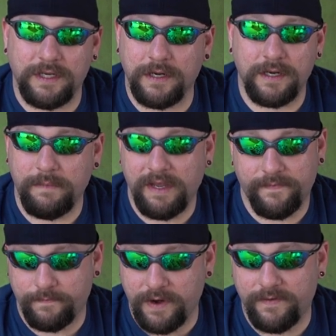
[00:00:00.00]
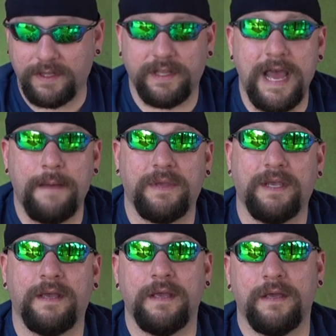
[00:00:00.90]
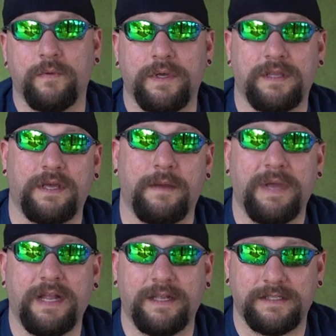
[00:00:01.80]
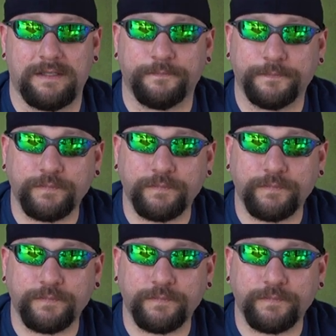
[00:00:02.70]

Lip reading: then you're going to be perfectly happy with pellets.